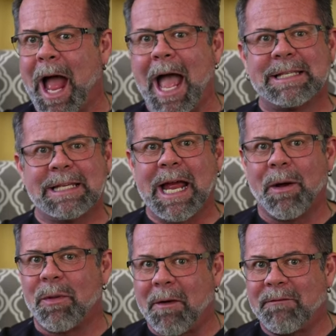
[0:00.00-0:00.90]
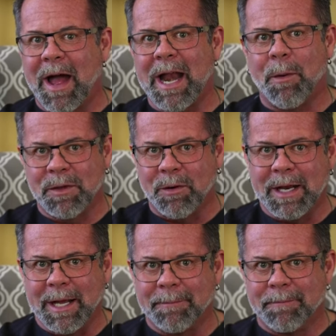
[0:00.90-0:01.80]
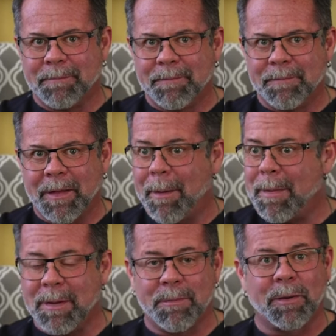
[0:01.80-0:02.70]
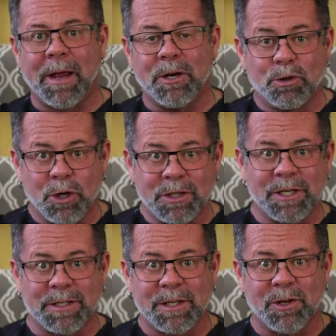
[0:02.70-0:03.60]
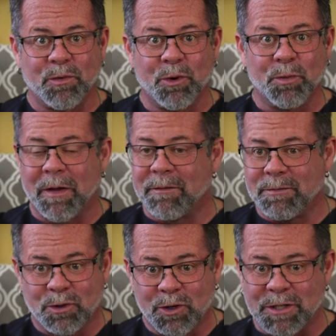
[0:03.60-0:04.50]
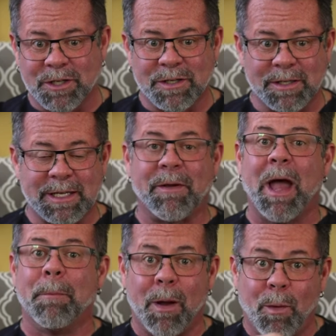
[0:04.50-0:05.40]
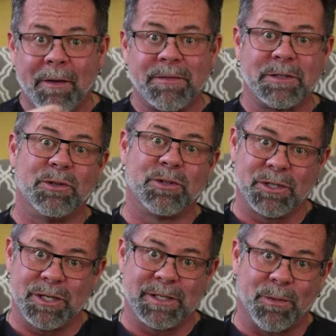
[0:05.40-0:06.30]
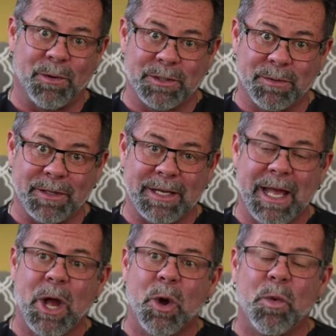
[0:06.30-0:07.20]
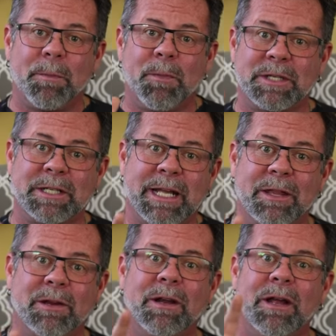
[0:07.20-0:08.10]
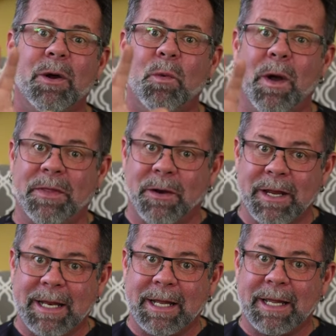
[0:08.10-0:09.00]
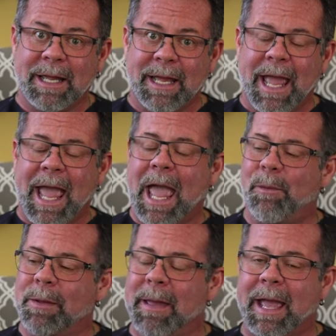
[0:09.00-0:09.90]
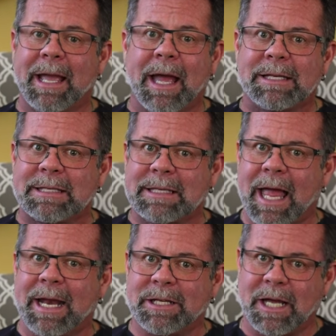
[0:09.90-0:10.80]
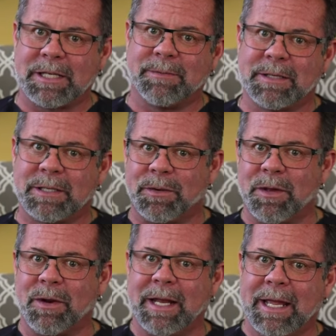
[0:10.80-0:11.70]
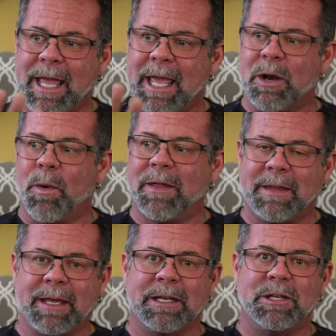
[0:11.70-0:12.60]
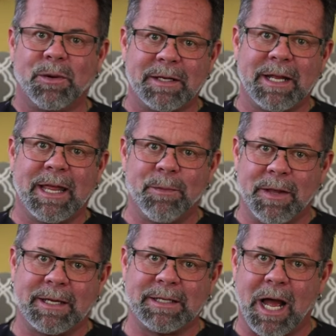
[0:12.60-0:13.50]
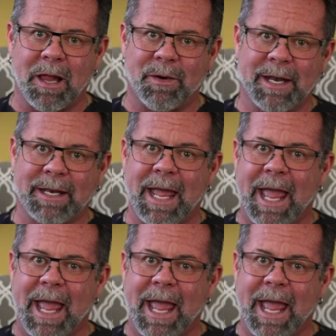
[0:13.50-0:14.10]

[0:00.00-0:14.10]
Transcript: I sit down with them, I find out what they're eating. I maybe bring my nutritionist in the room. We have nutritionists on staff. My wife is a nutritionist that works with us. We put together what they're eating and we make slight adjustments to what they're eating in a way that they can do it and the way they can tolerate it.